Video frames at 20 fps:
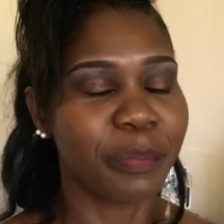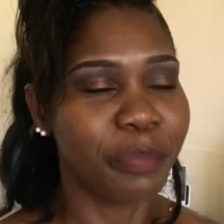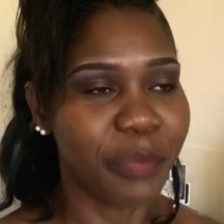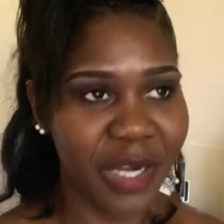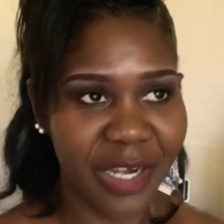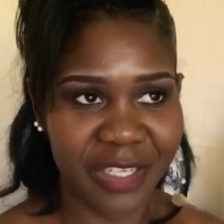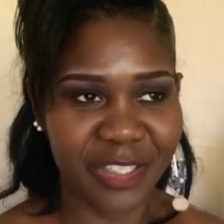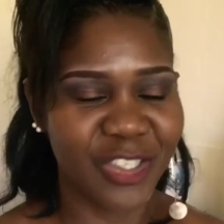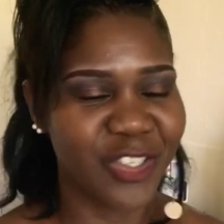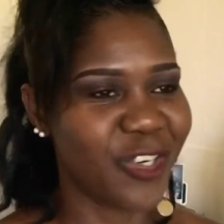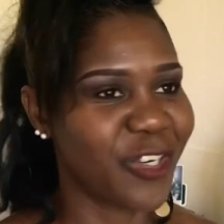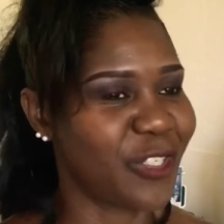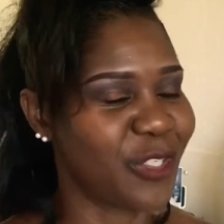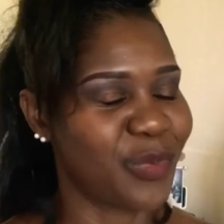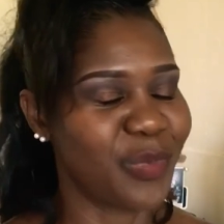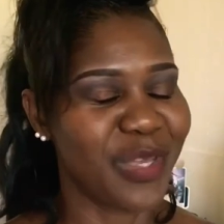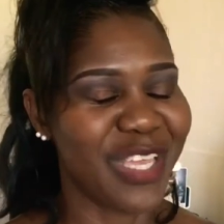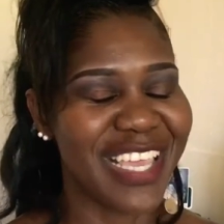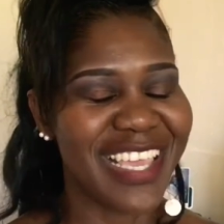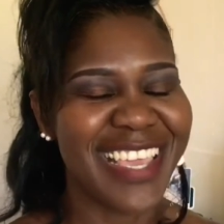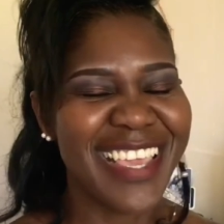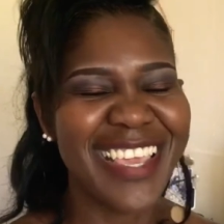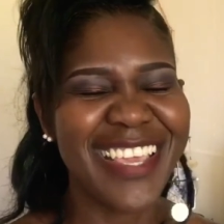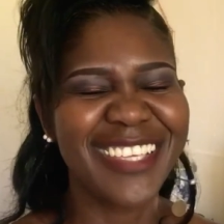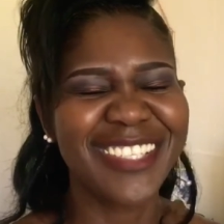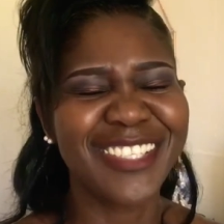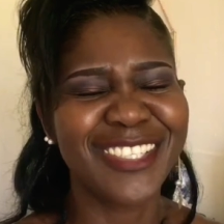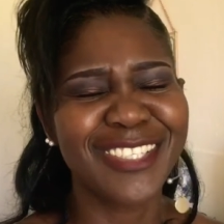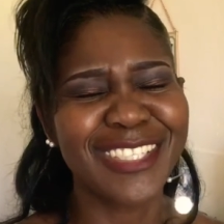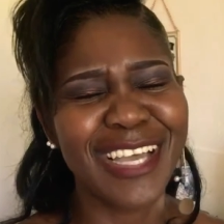But trust me,
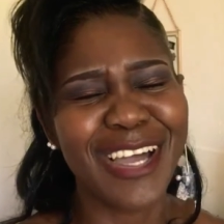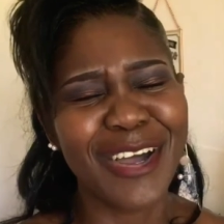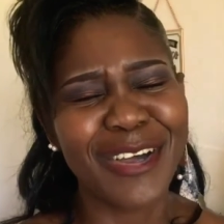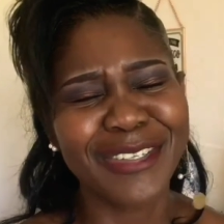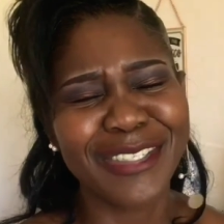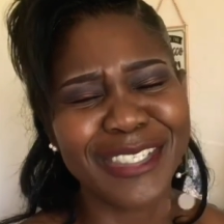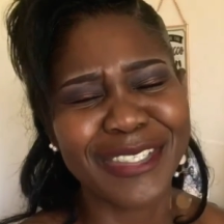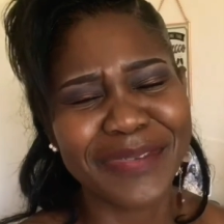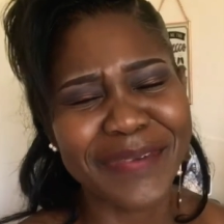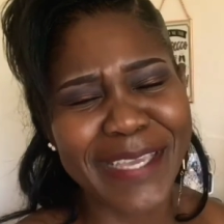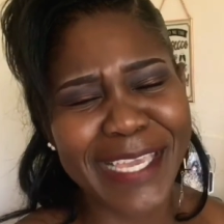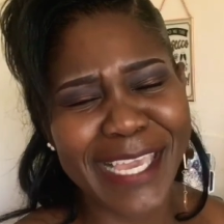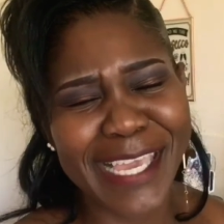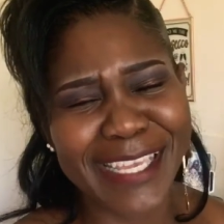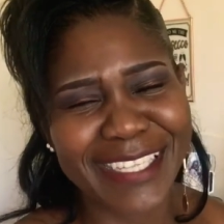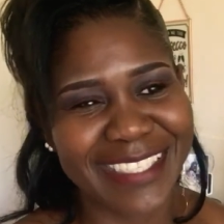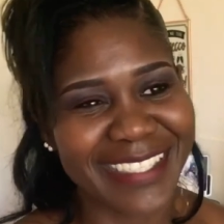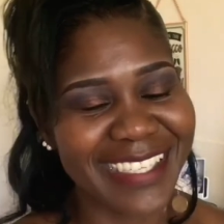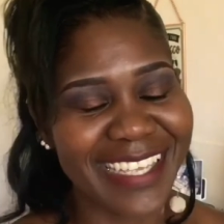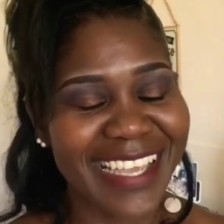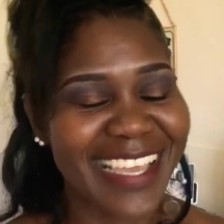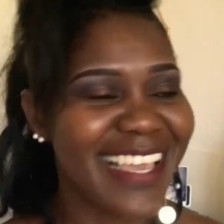he's so sweet.